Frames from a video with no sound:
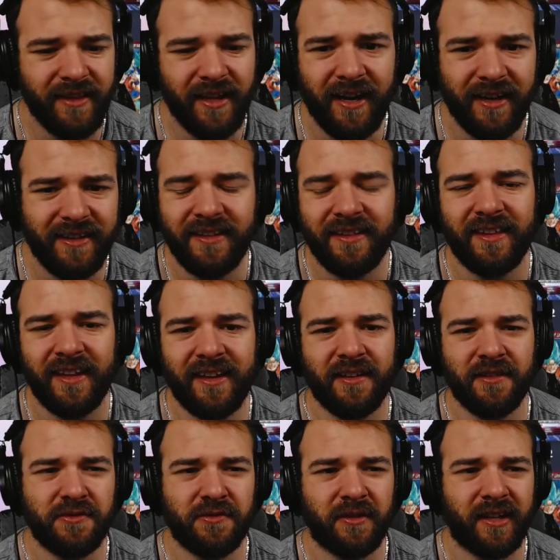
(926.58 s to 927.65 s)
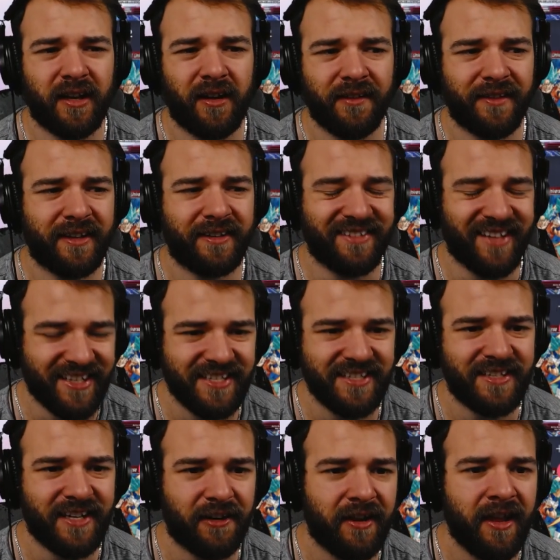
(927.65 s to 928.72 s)
that I didn't think it was really all that
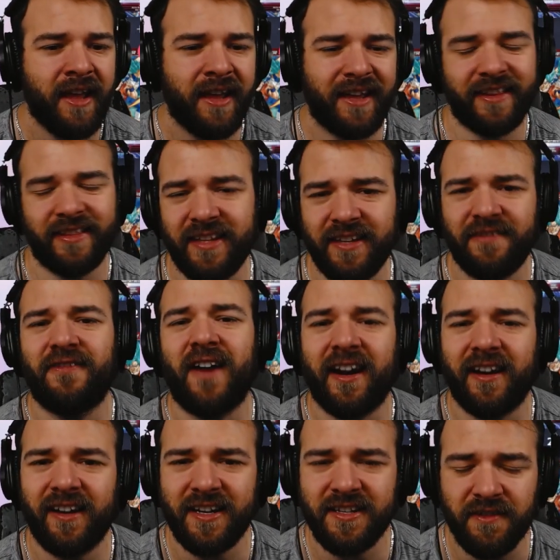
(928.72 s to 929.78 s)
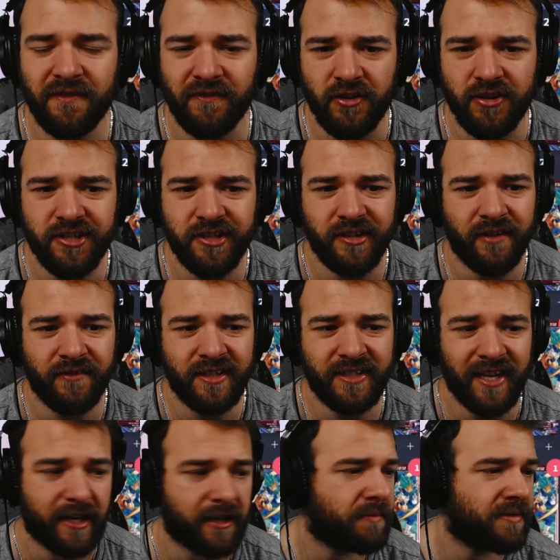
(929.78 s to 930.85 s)
necessary in the finalized version of the deck.